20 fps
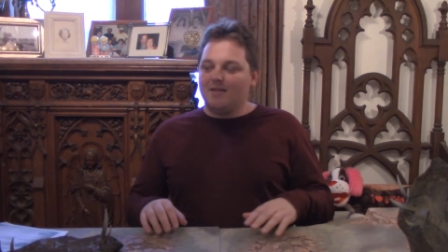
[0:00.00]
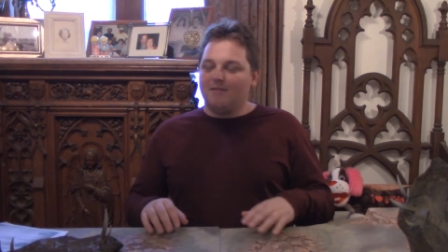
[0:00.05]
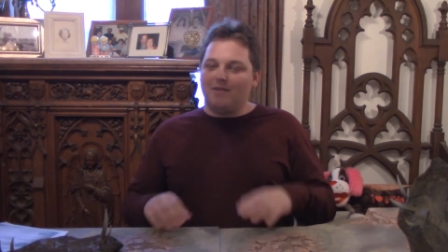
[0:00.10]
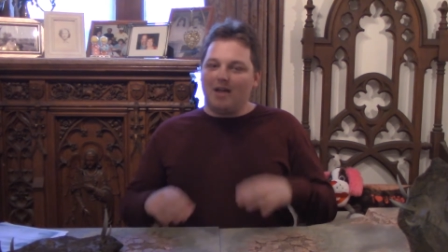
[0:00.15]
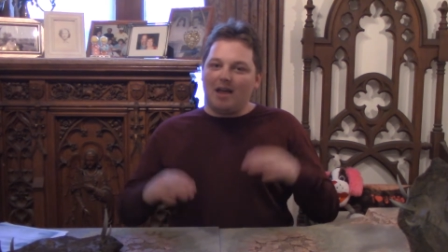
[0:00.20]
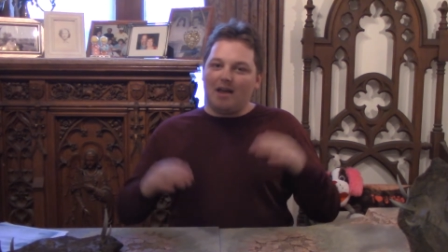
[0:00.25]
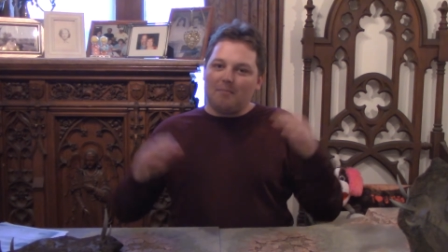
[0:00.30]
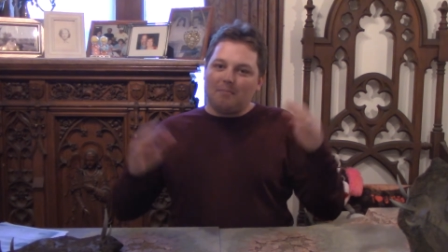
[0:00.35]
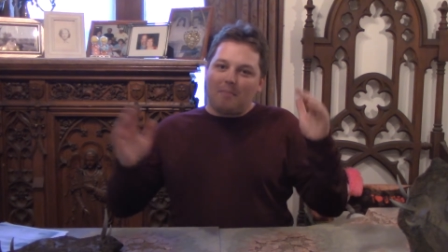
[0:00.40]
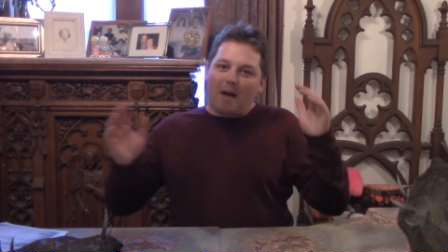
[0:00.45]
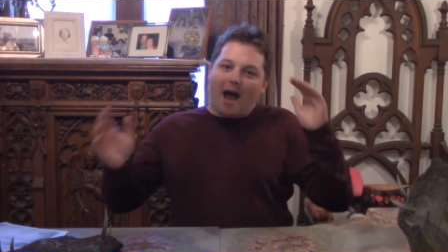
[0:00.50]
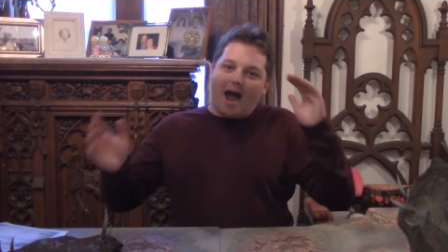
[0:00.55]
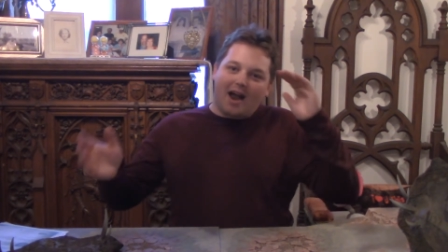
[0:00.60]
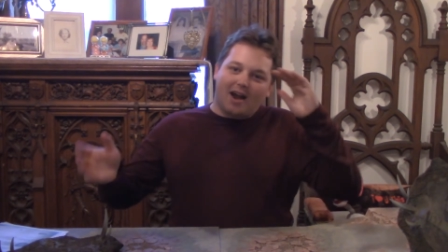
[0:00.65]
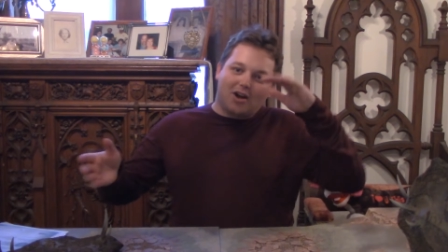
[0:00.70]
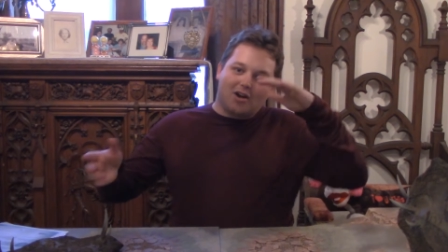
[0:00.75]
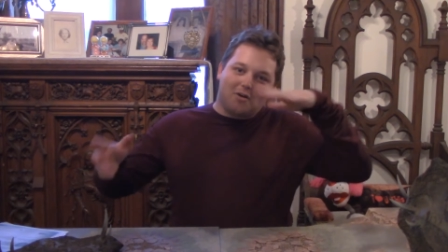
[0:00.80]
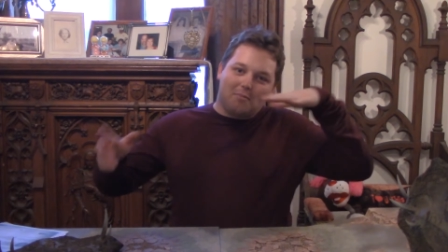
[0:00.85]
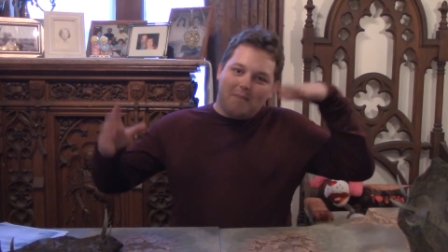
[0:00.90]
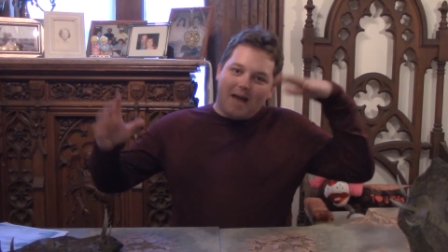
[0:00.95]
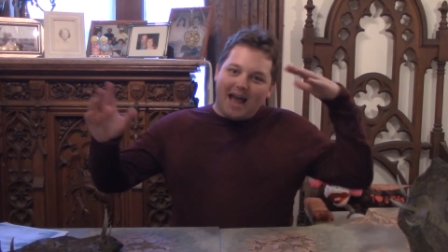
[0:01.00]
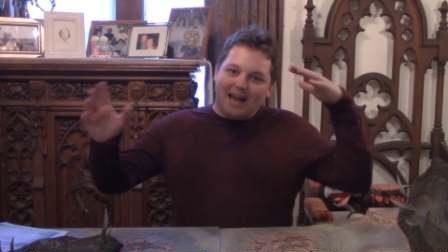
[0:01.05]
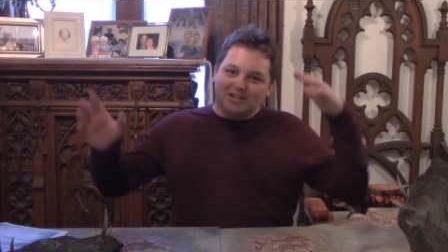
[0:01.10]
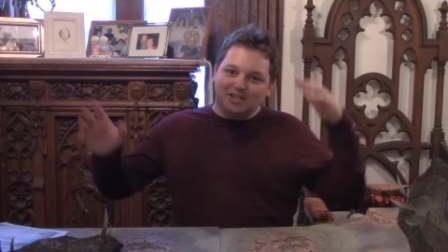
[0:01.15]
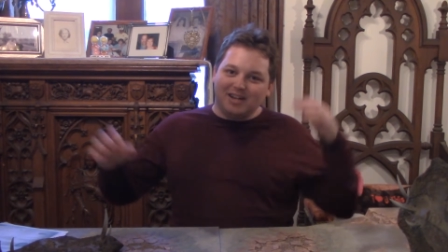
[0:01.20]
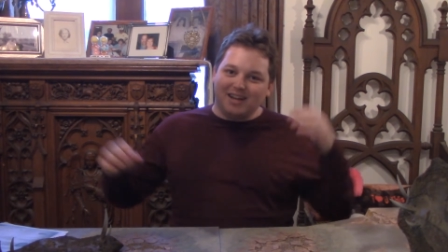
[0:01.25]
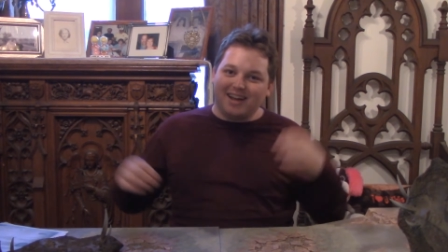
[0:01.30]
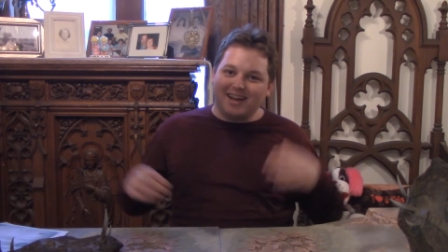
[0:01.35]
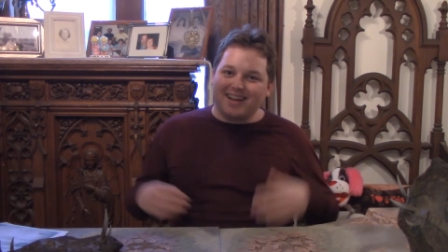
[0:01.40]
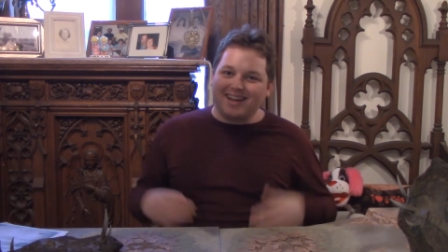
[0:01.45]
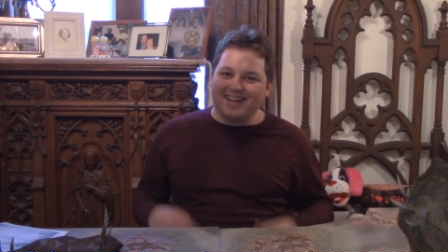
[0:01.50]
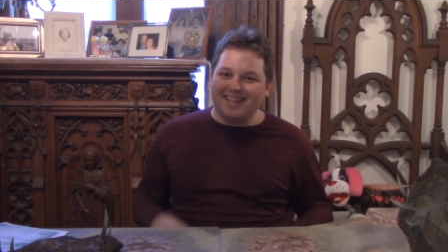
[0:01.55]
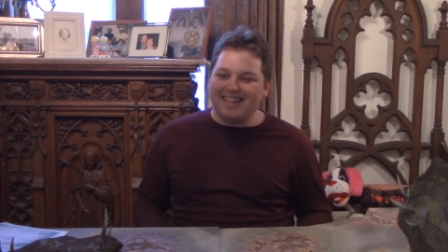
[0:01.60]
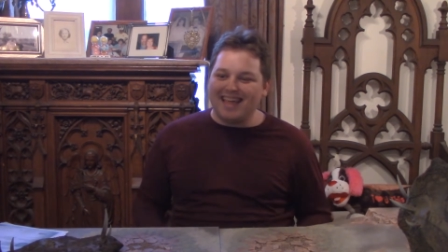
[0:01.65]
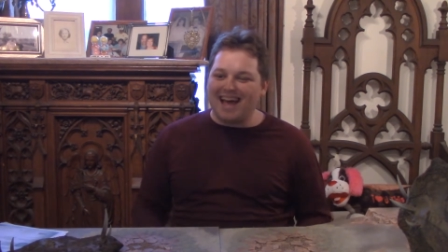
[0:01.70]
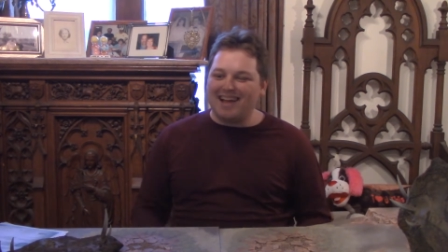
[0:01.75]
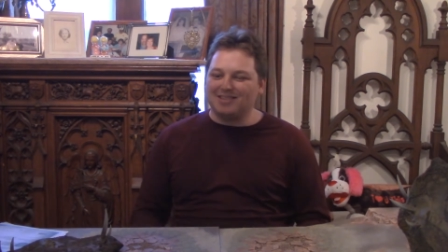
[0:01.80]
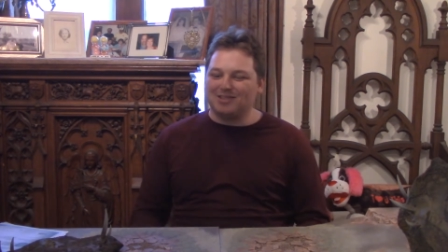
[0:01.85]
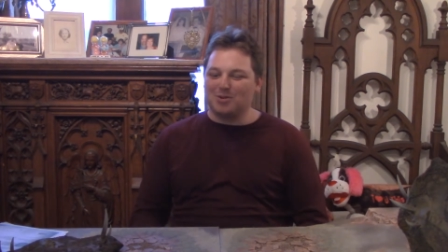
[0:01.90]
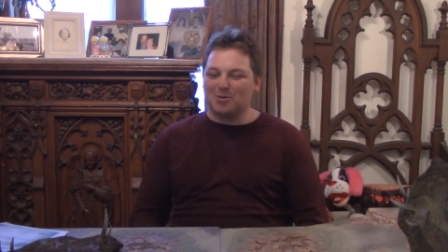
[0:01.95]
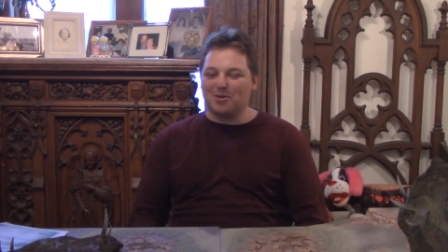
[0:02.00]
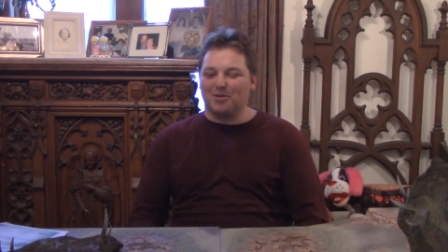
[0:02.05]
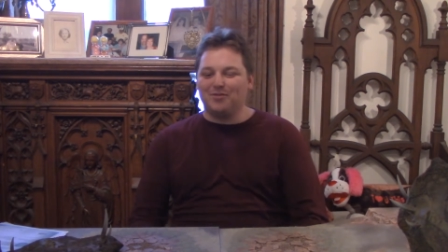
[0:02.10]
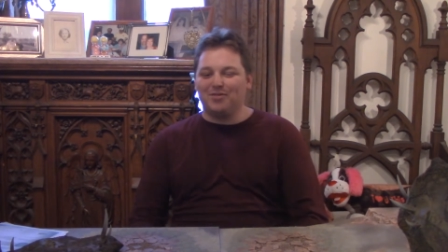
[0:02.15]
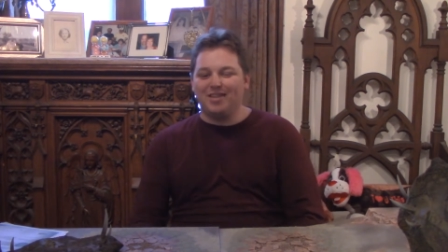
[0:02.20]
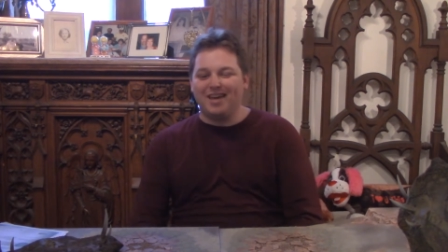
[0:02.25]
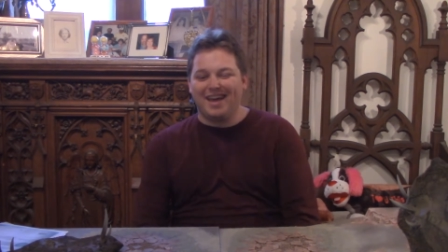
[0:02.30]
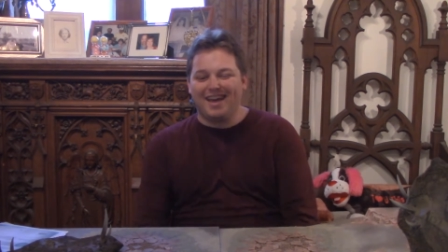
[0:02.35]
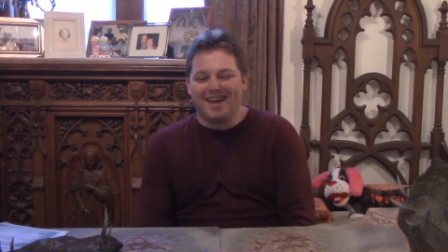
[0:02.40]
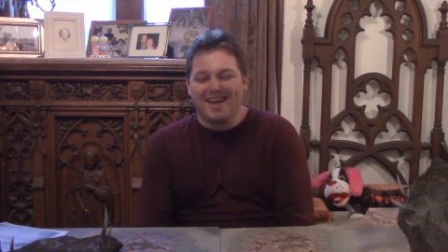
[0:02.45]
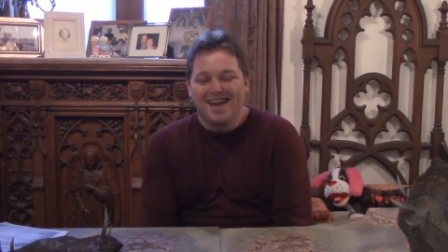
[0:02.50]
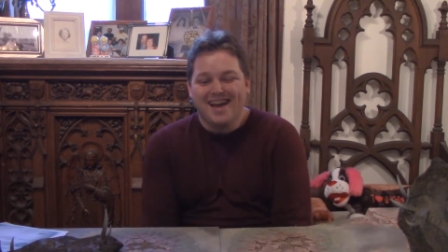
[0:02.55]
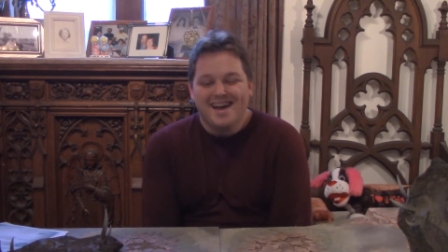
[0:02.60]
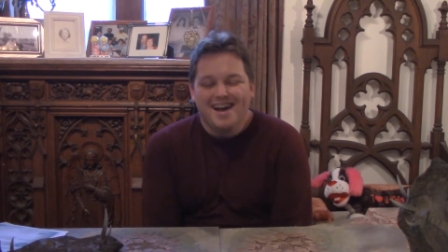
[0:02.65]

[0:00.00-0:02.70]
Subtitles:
vampire magic and that sort of thing.